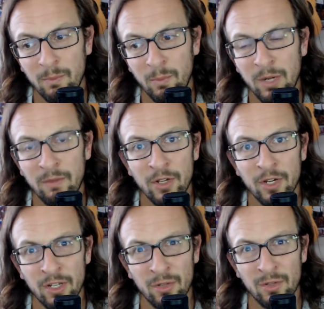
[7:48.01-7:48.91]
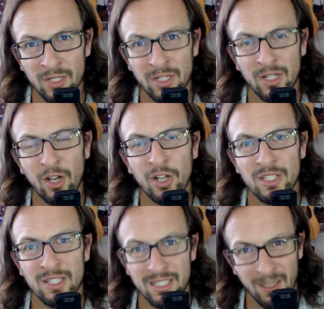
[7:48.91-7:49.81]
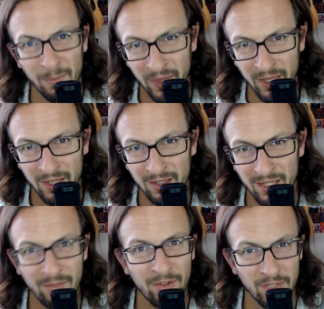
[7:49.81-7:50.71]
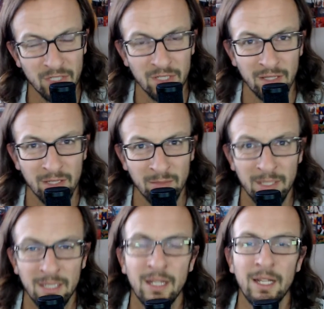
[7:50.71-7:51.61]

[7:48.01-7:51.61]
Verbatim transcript: whatever you're going to do that's going to cost something, even if it's just a little bit,